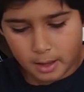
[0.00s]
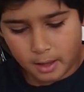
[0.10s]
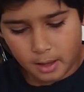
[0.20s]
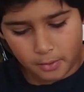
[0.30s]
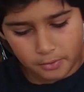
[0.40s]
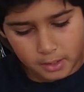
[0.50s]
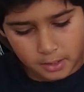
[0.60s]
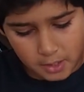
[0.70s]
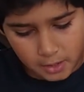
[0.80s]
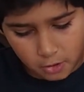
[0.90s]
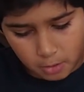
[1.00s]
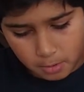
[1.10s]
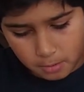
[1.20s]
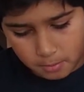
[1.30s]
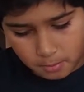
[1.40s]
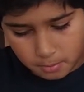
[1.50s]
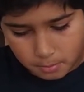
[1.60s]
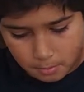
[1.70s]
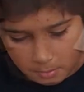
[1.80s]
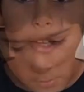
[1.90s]
cut these things open.
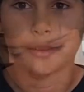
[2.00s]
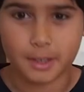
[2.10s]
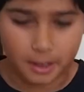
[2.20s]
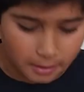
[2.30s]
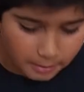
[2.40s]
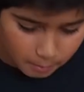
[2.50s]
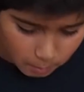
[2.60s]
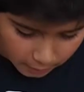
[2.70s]
Now it's time to cut one of